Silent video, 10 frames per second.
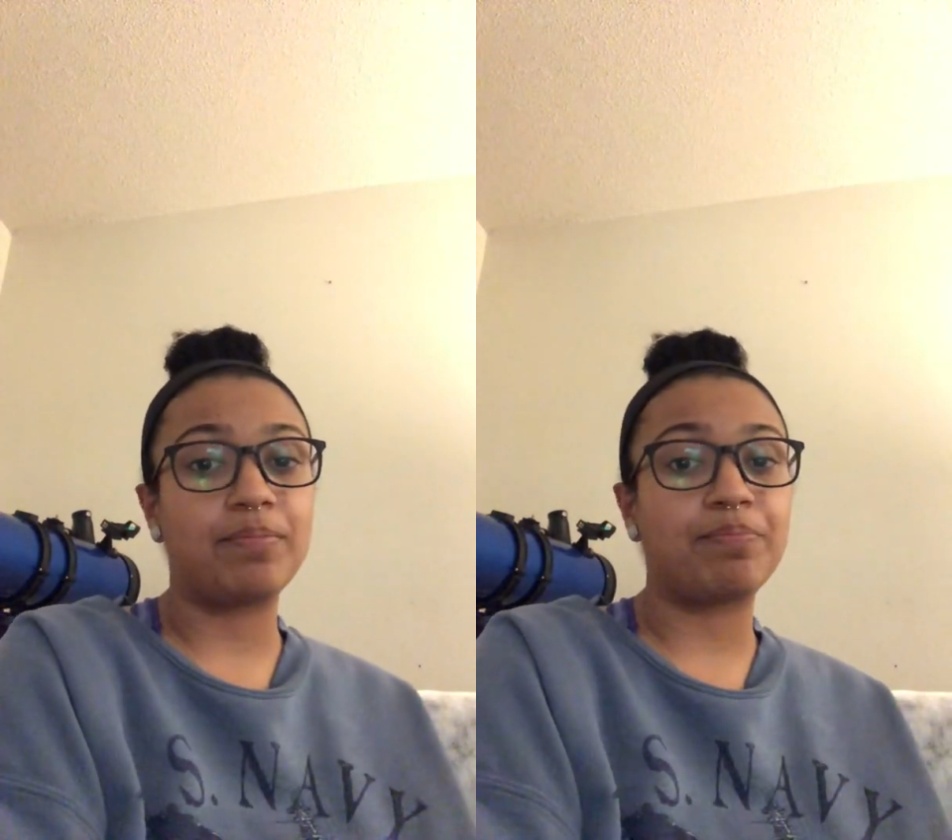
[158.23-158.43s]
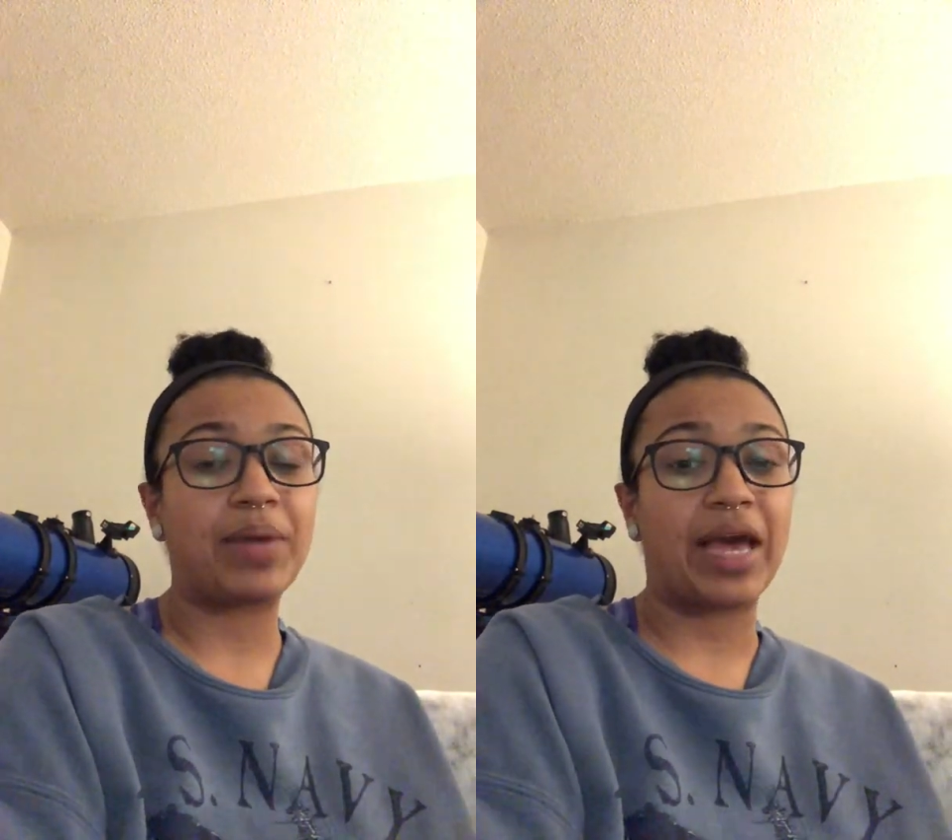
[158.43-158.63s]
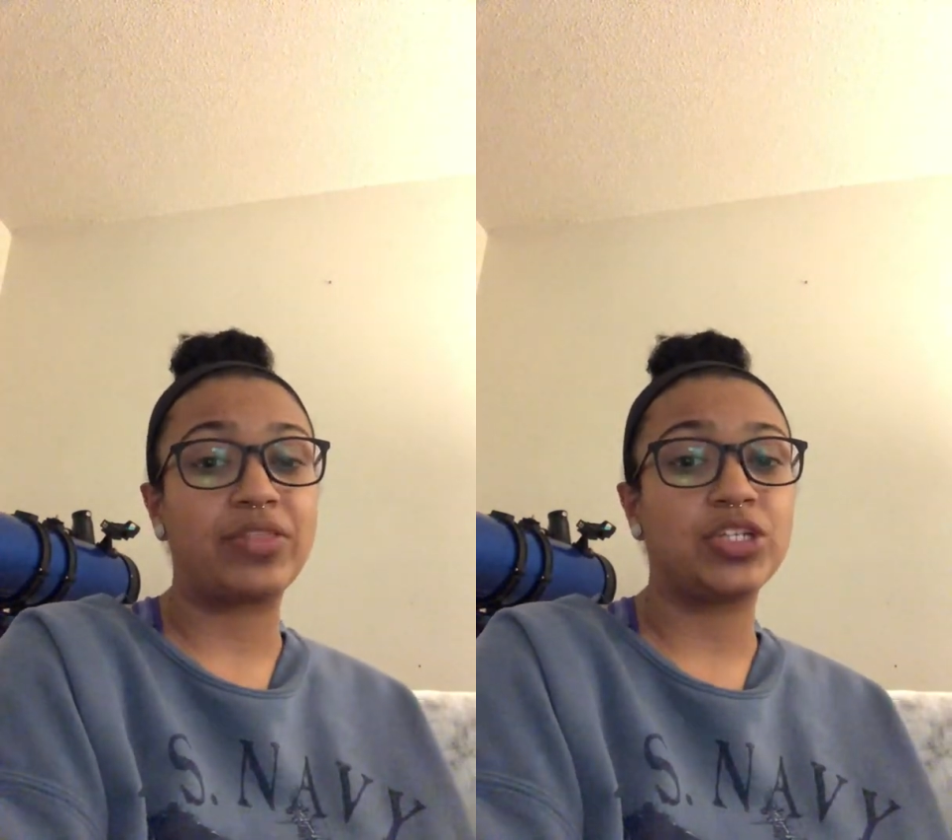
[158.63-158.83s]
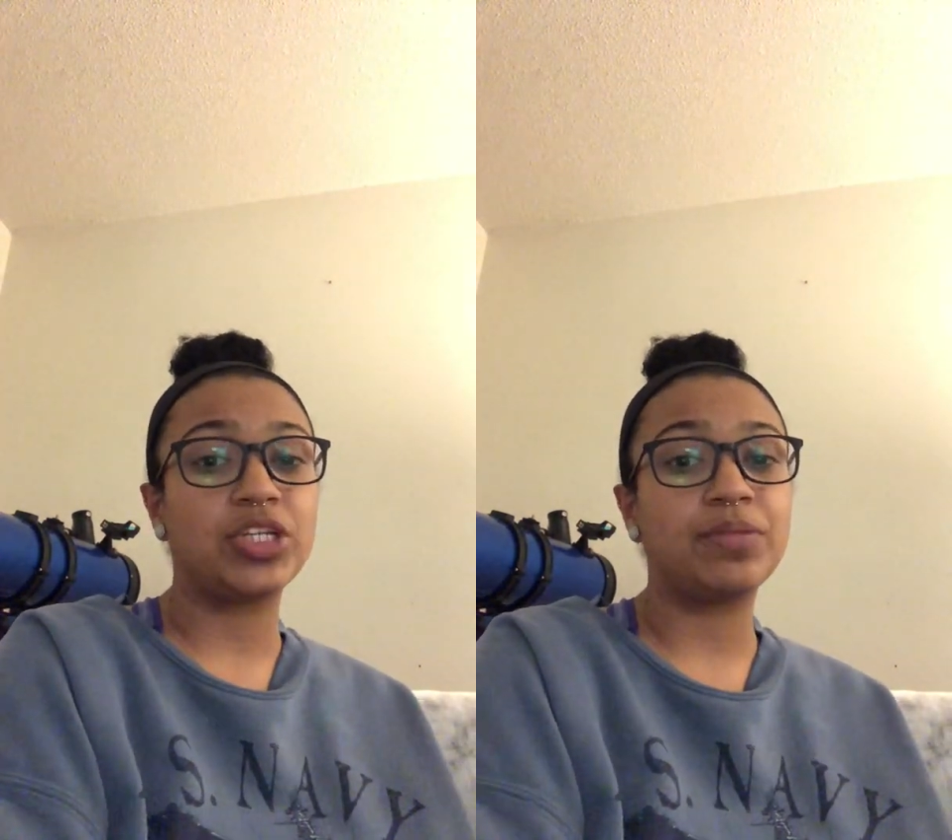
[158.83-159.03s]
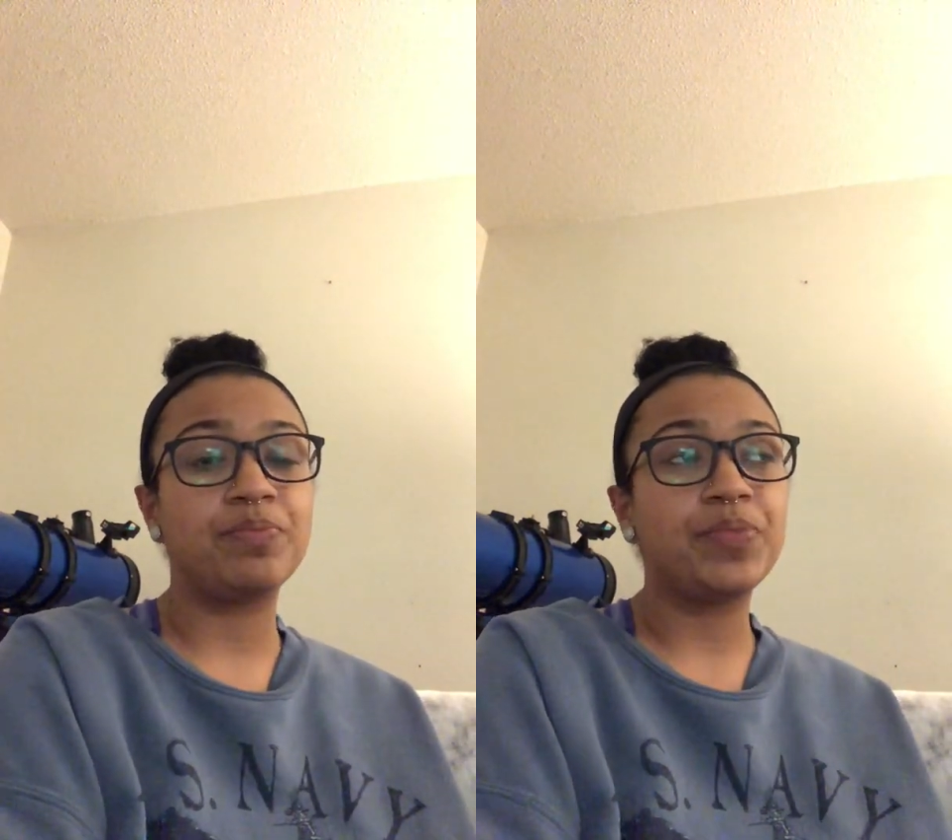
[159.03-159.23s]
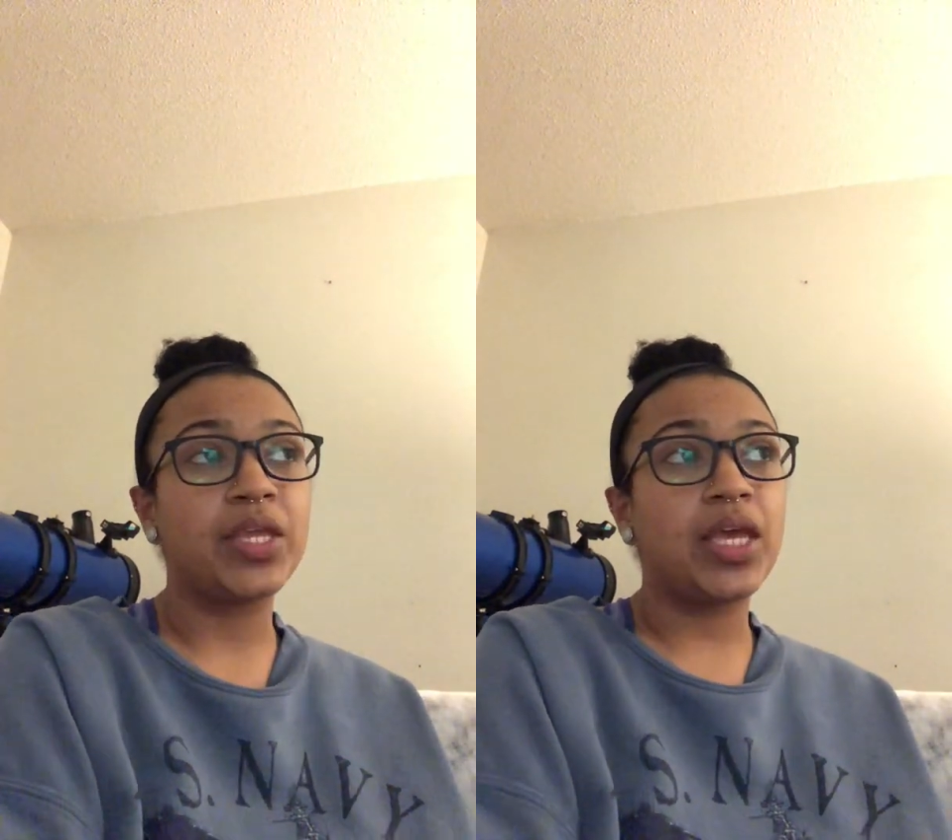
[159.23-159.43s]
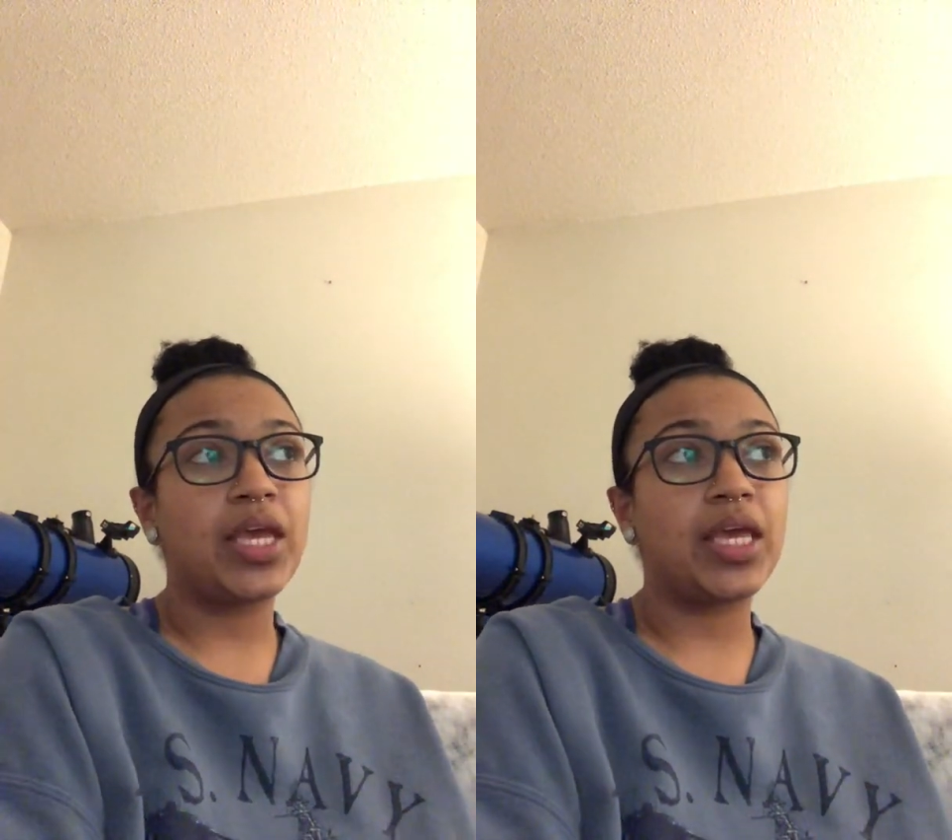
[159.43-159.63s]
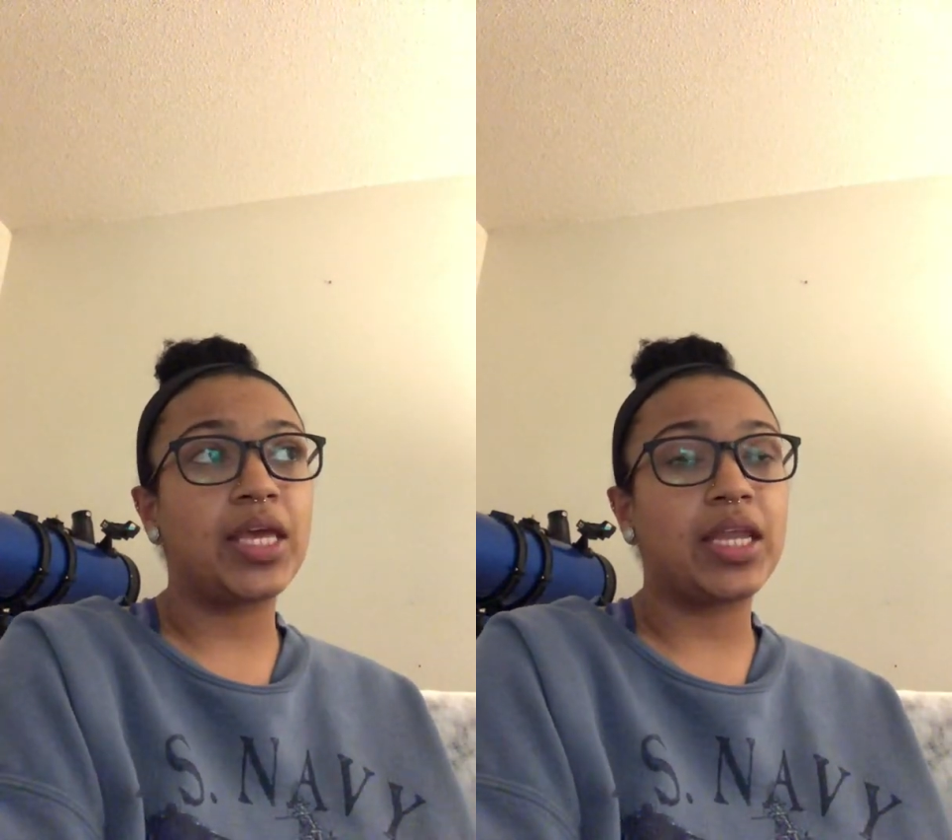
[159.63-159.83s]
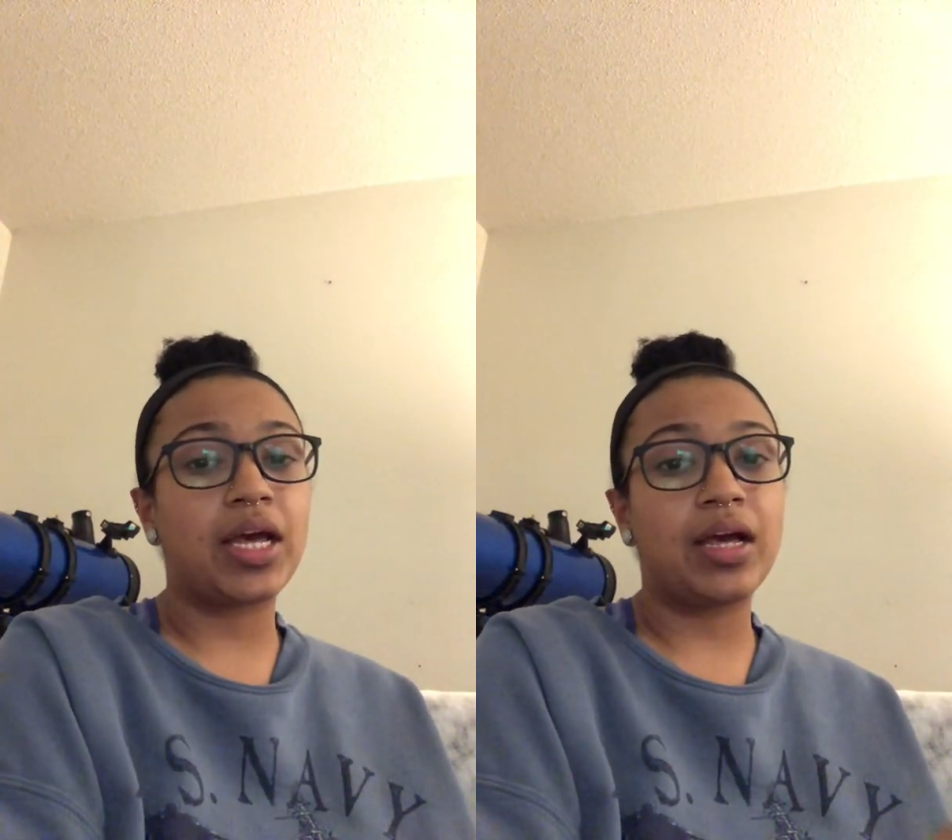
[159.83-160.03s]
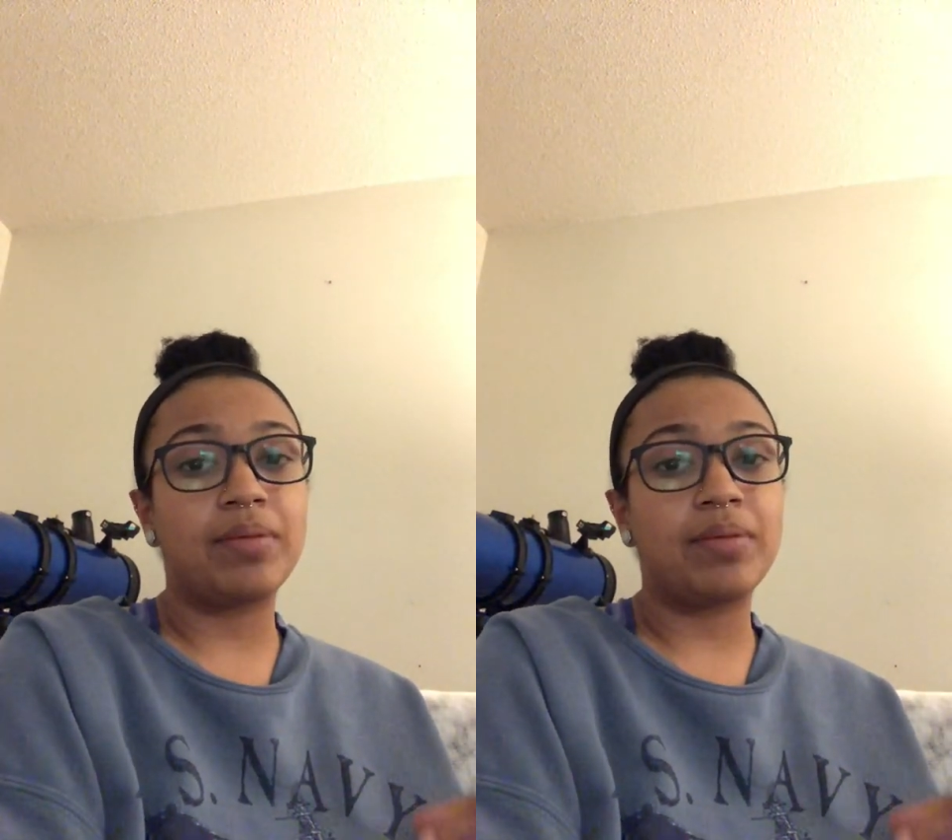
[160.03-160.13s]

pathogen, it